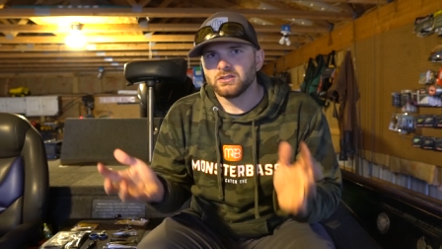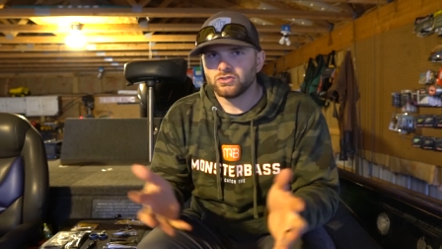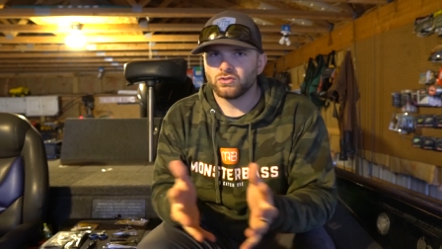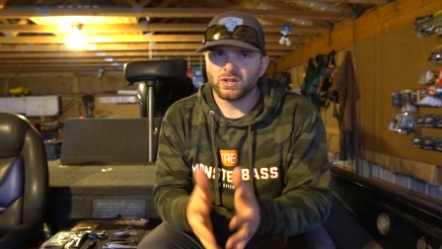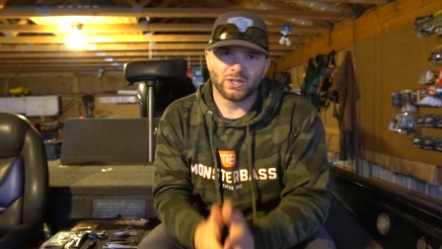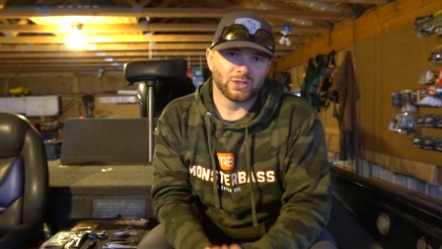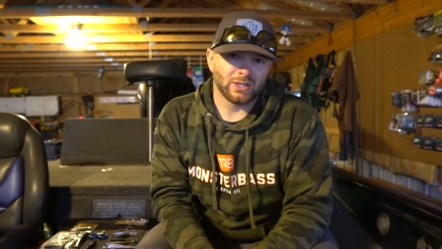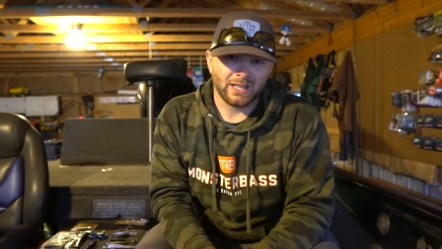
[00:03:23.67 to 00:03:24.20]

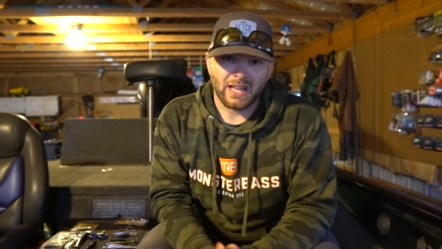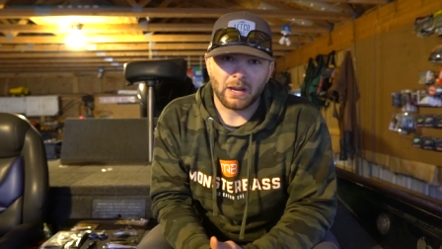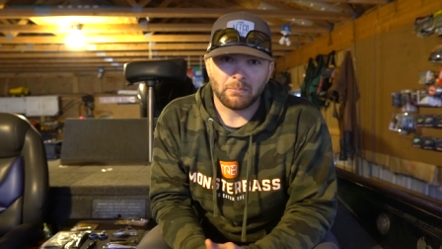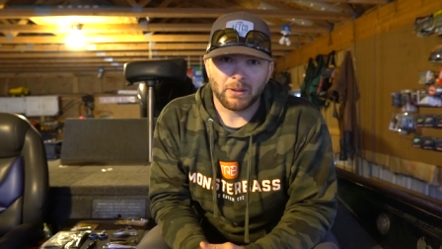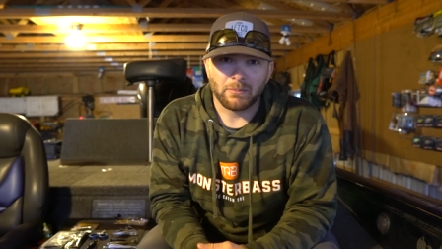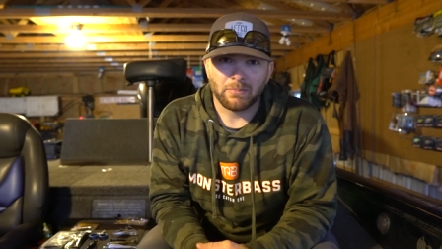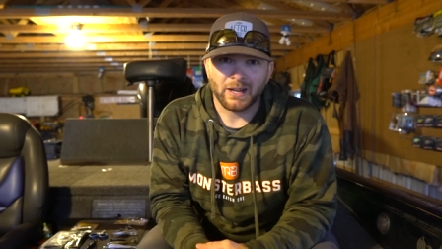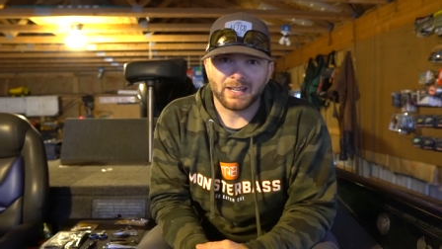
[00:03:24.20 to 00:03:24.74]
Triggers a lot of
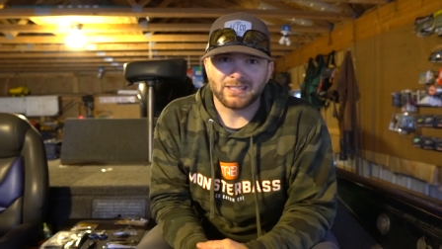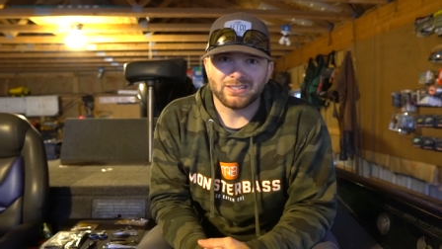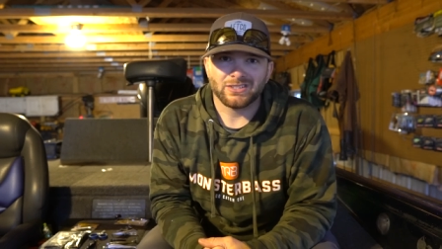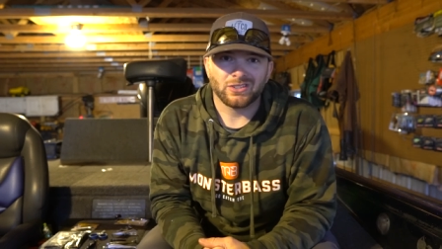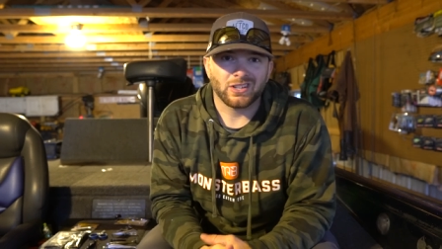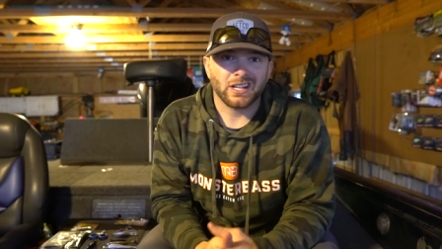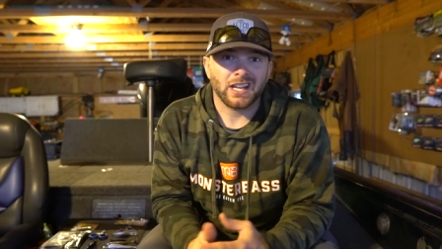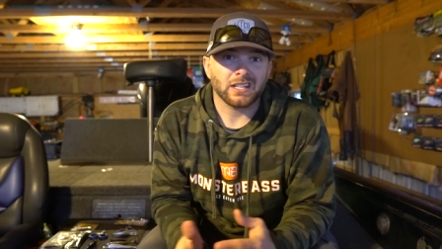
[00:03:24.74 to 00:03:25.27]
big bites,
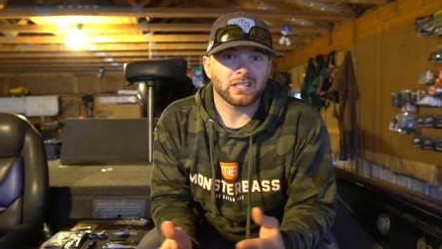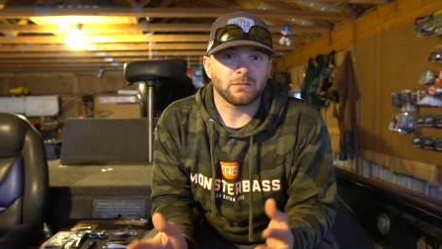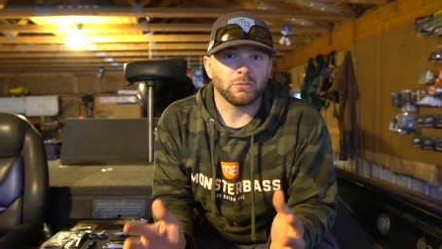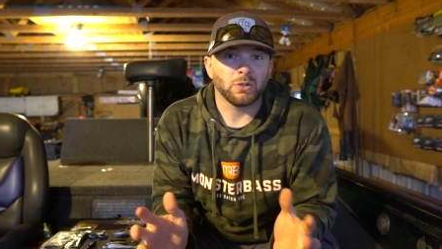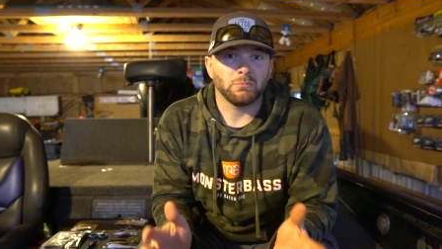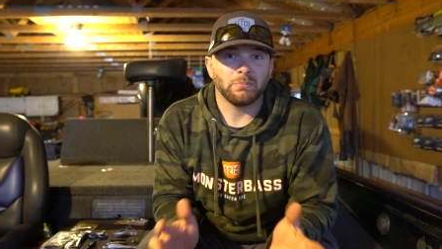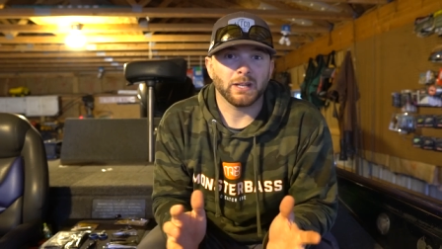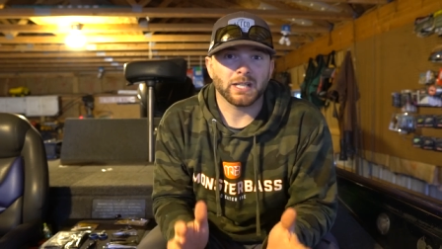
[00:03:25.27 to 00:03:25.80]
and you can catch some
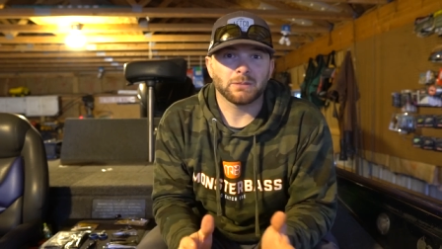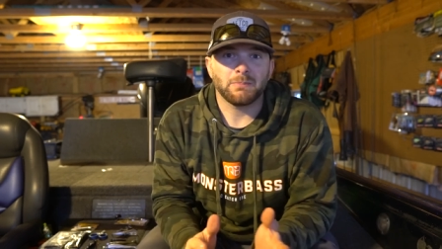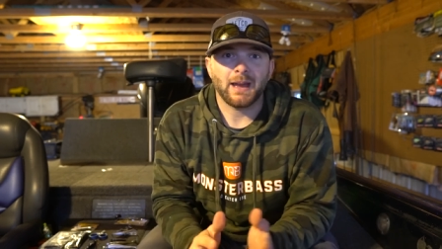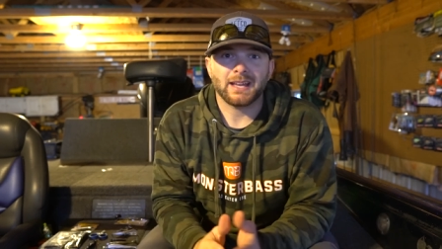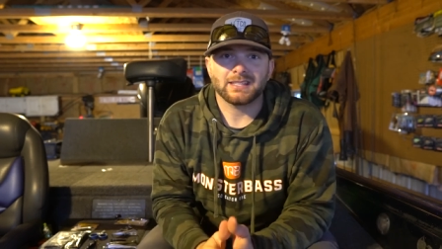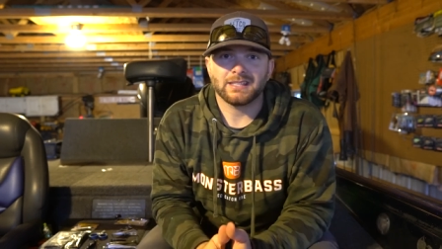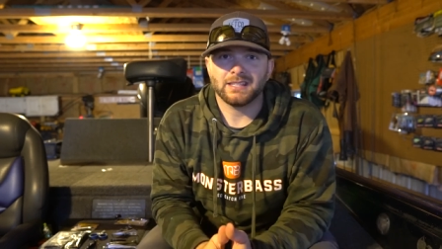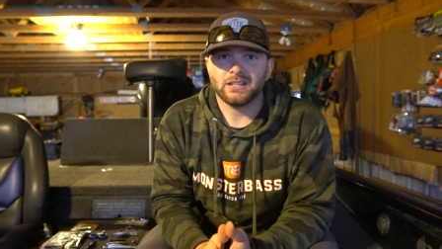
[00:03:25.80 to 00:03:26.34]
of your biggest
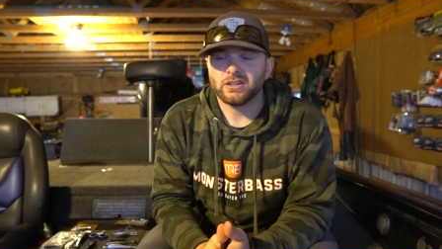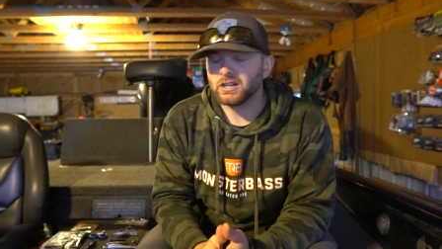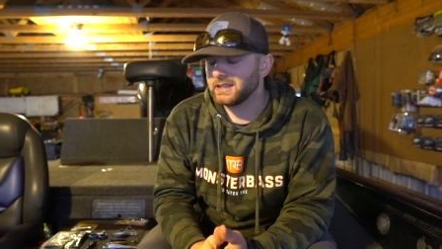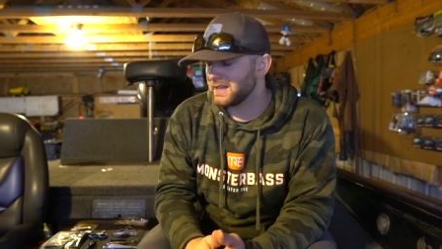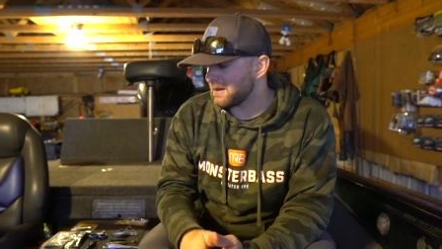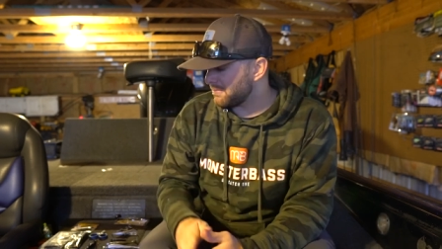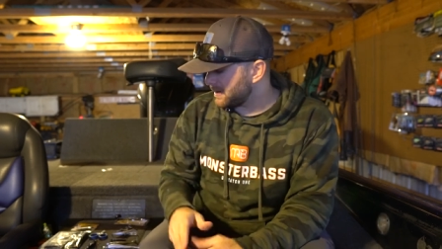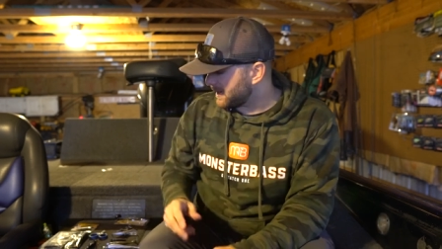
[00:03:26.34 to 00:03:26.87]
bass of the year on that